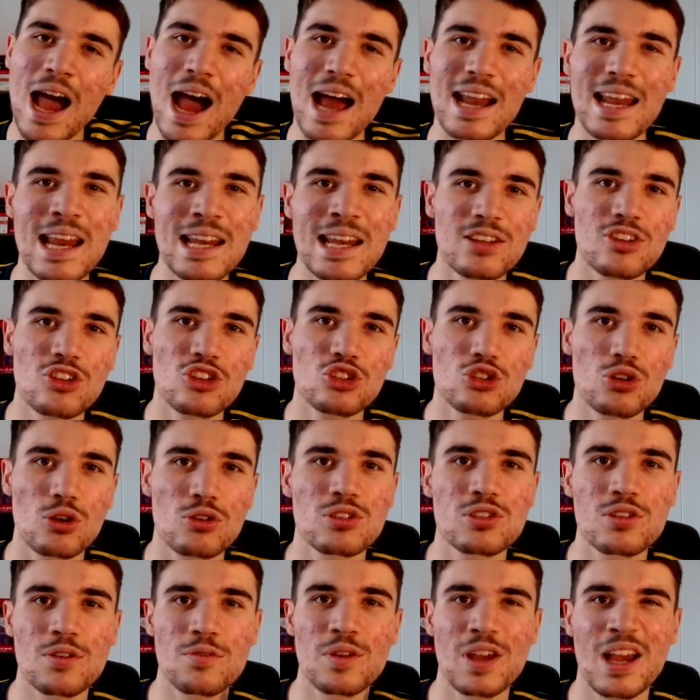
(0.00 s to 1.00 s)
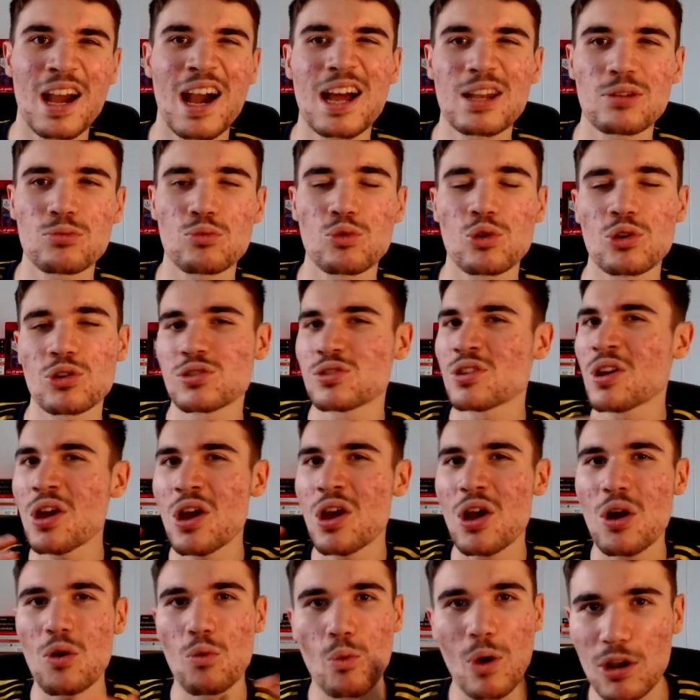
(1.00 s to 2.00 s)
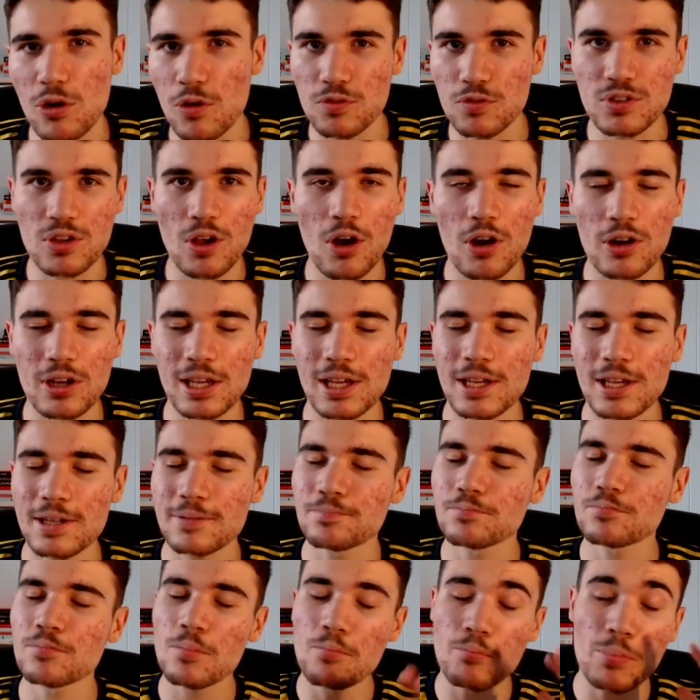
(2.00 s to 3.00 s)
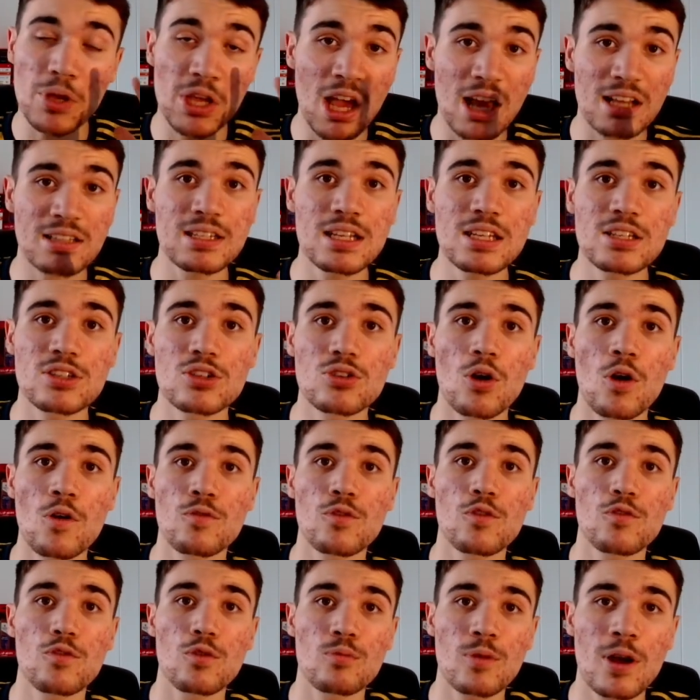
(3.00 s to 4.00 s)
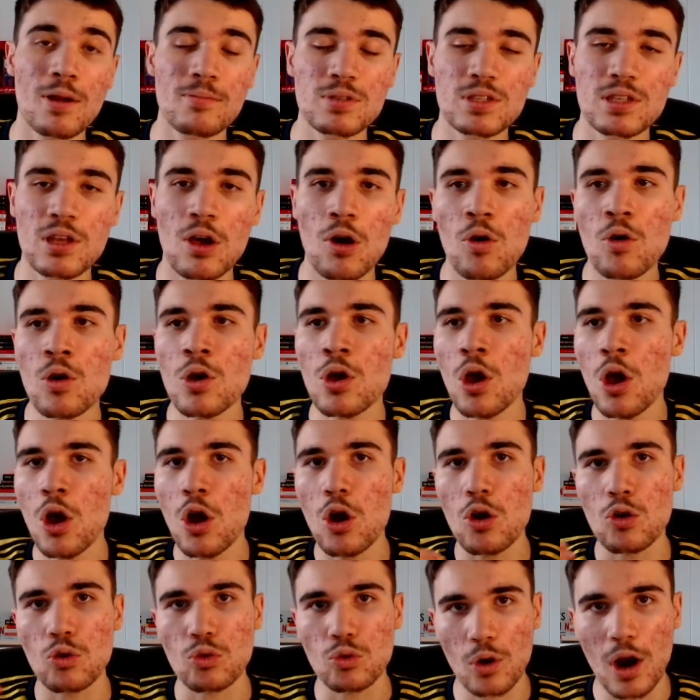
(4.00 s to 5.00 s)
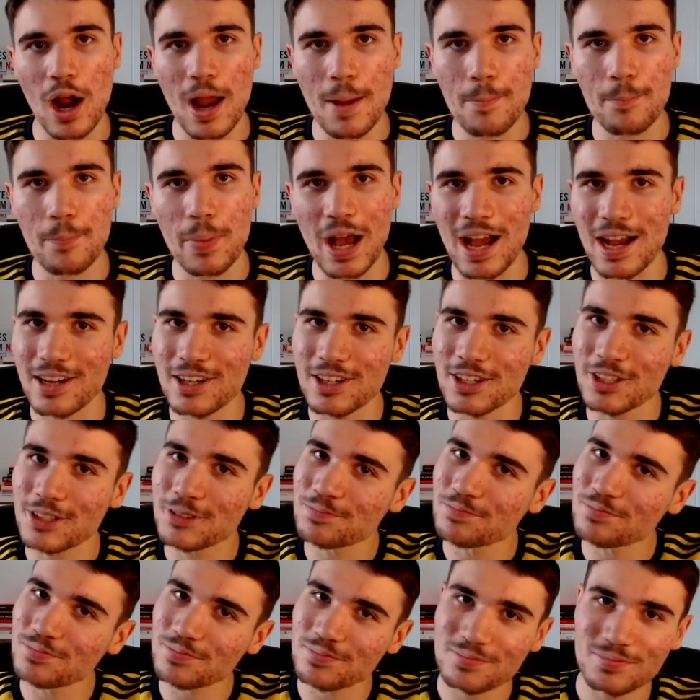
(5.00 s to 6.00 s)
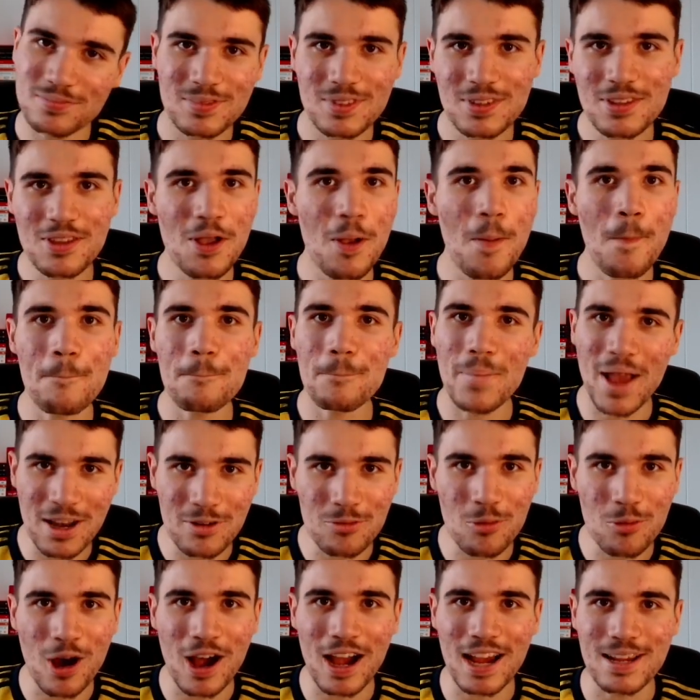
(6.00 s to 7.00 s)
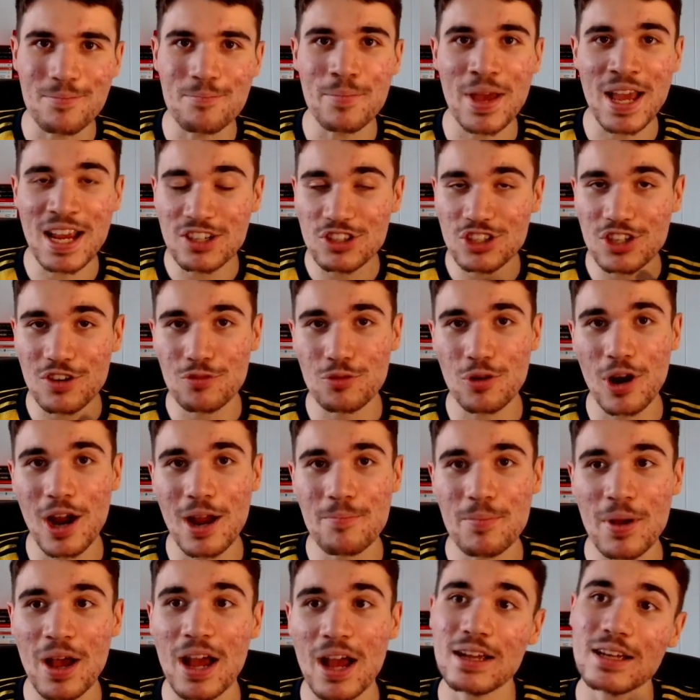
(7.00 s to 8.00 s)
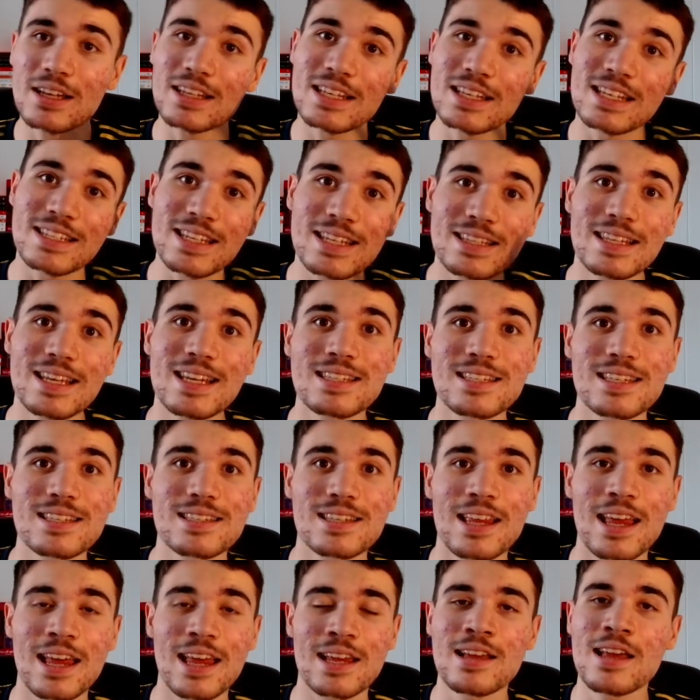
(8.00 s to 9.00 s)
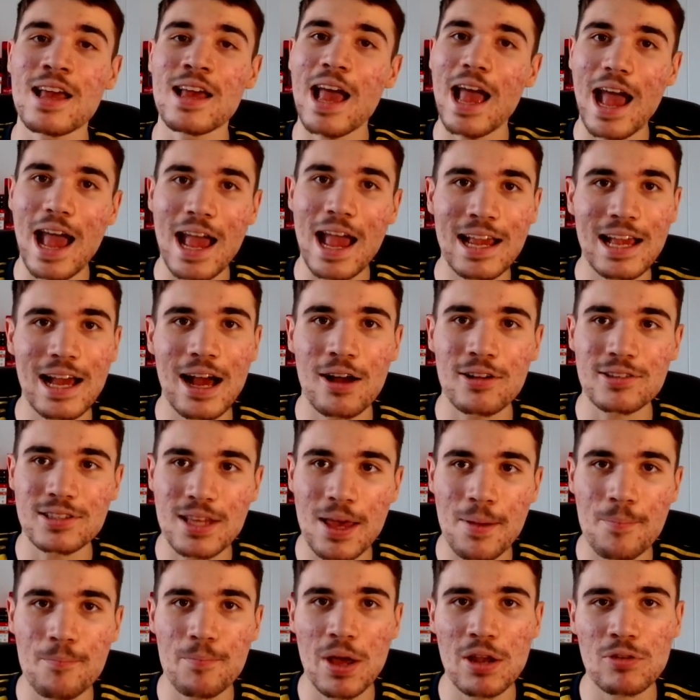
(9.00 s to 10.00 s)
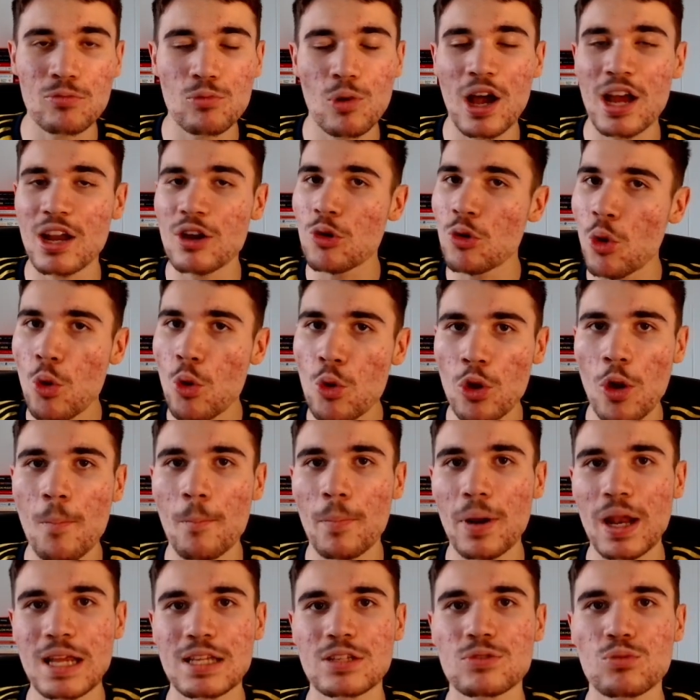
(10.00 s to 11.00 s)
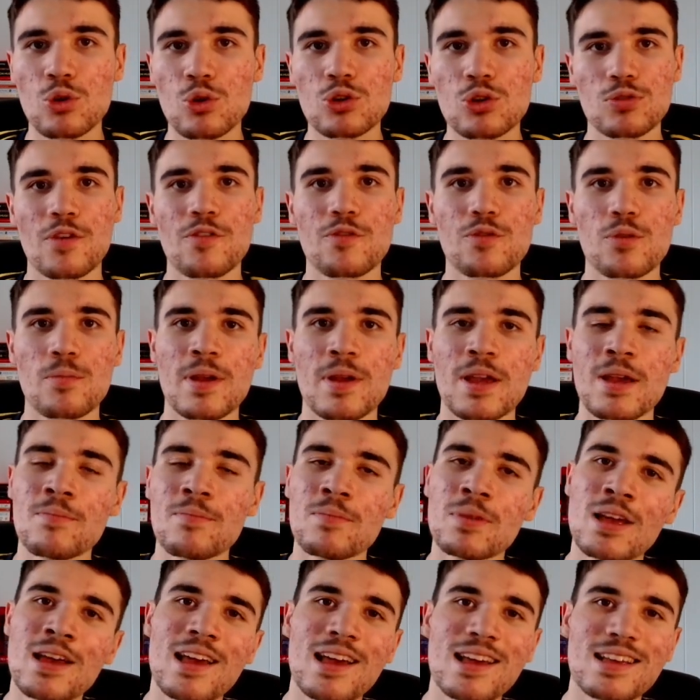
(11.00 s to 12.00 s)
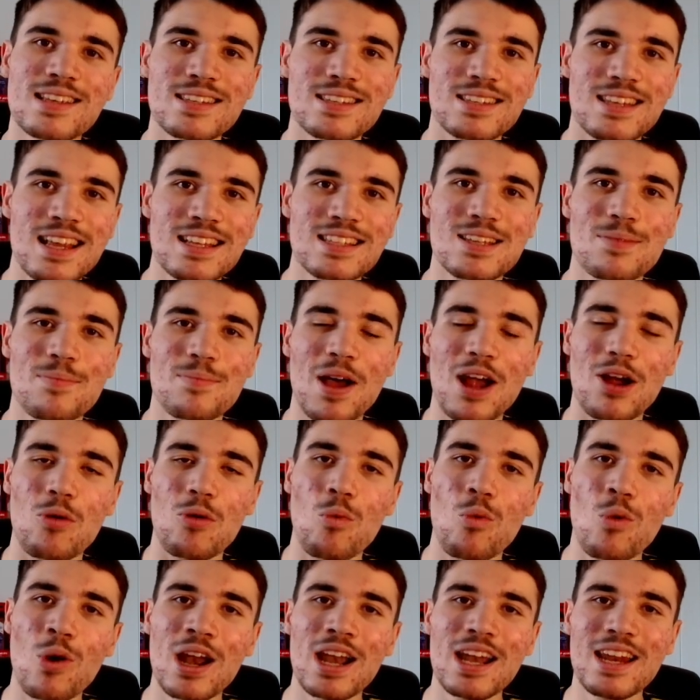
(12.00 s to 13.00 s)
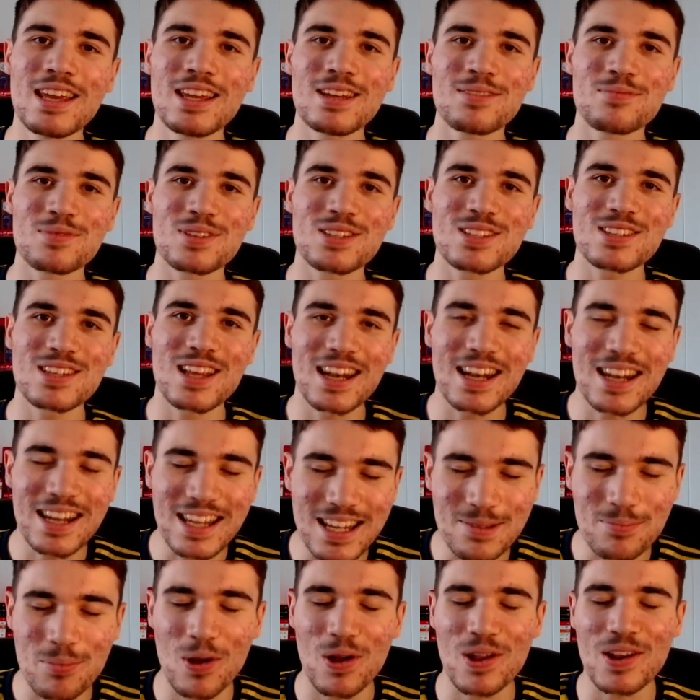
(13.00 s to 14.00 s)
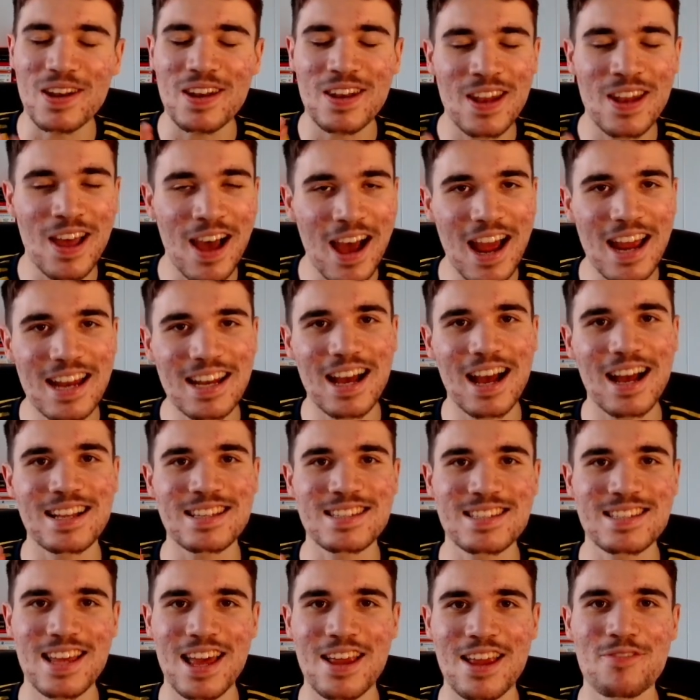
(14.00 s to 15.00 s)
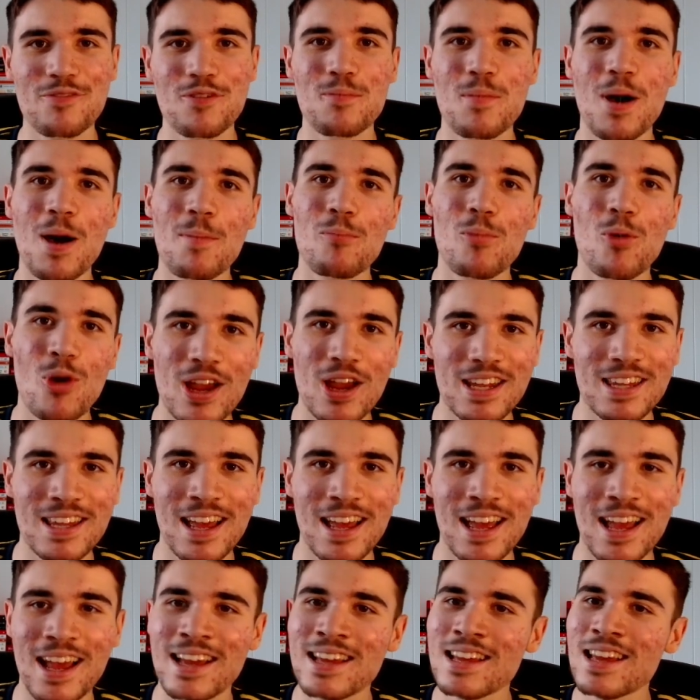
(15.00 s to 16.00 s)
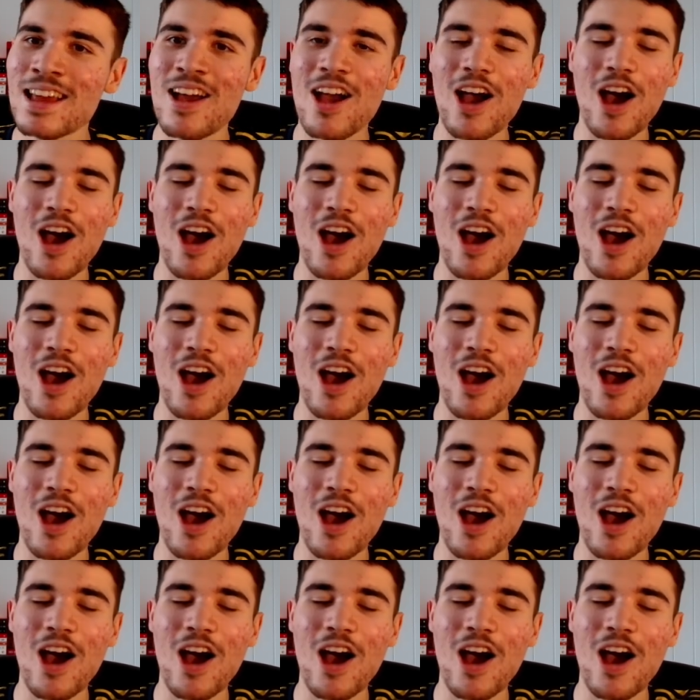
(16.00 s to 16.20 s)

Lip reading: And any of the shots Sevilla had was well off target. But yeah, decent overall from Ramsdale. Right back, Ben White. Makeshift right back. He did decent today. 8 out of 10, Ben White, no complaints whatsoever from him. Centre-back, William Saliba, 9 out of 10 for my boy there.